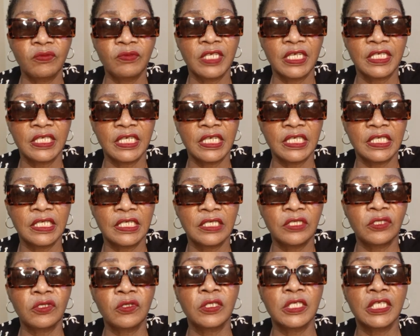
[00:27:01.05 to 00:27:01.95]
Cecil.
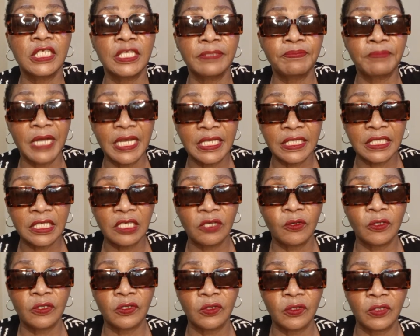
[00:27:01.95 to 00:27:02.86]
So Passy
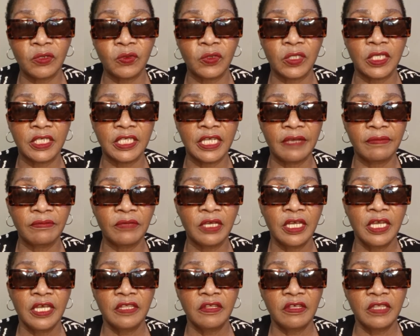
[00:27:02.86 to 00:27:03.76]
also, there was a time
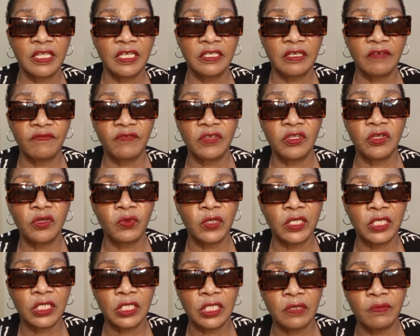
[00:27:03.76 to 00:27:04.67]
that there's a video which
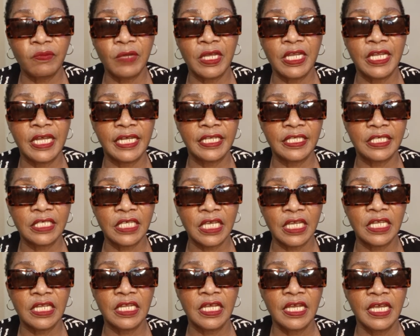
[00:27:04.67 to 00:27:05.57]
she made and said,
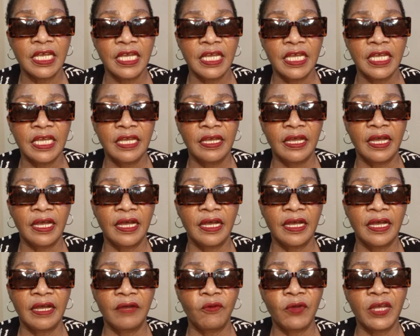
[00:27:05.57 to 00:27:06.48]

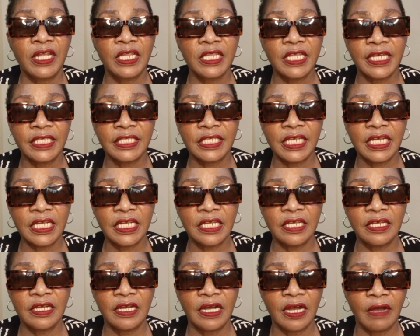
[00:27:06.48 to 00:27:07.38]
when they are sending
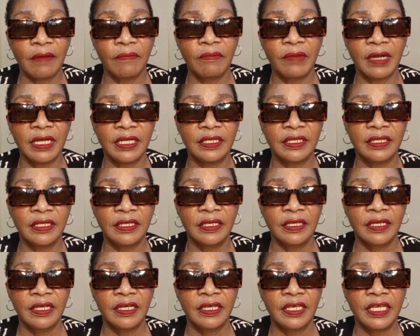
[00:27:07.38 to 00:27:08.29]
her money,
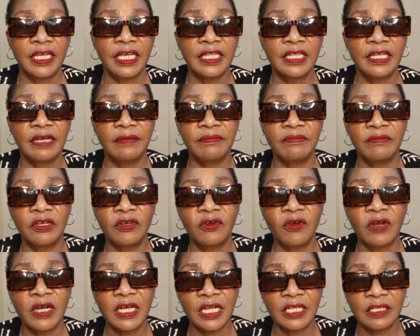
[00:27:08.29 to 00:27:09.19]
the
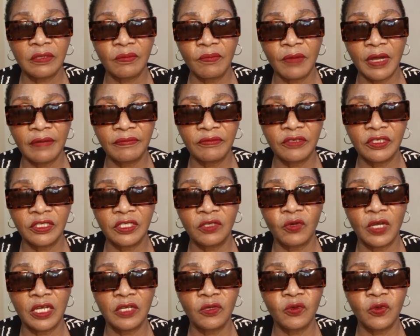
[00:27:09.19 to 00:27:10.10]
Congress mom is the one
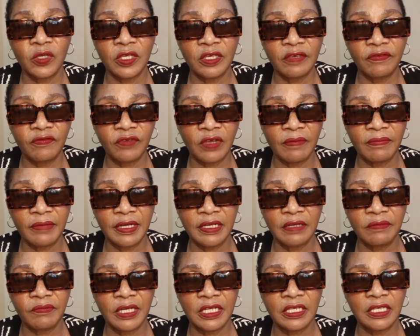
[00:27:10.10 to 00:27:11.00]
who gives her money,
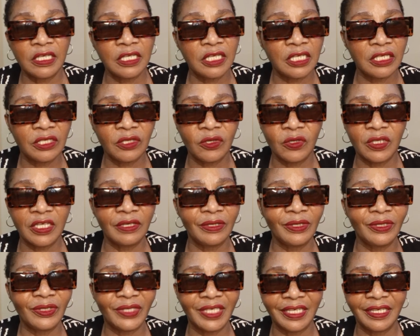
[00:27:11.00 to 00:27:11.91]
but it is not. You
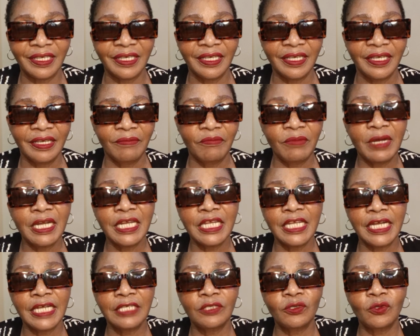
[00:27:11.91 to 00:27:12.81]
see, money has
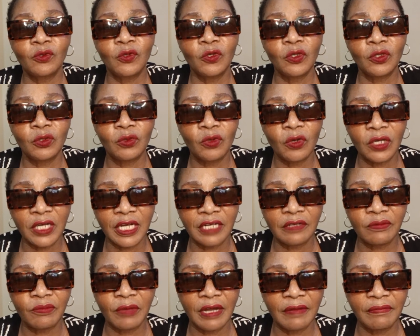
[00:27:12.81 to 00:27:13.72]
to go to Congress
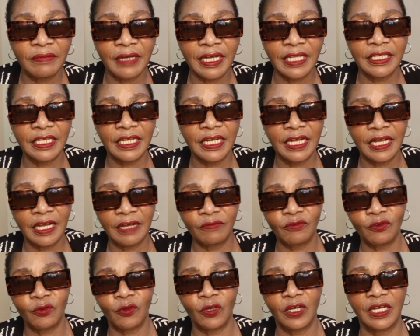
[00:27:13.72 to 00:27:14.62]
mom and then come to
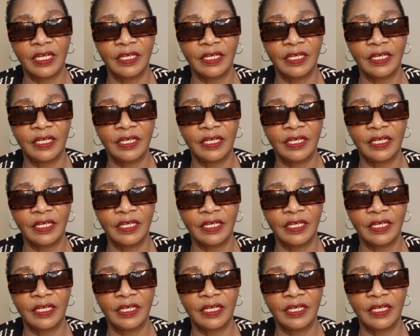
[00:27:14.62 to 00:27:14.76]
her.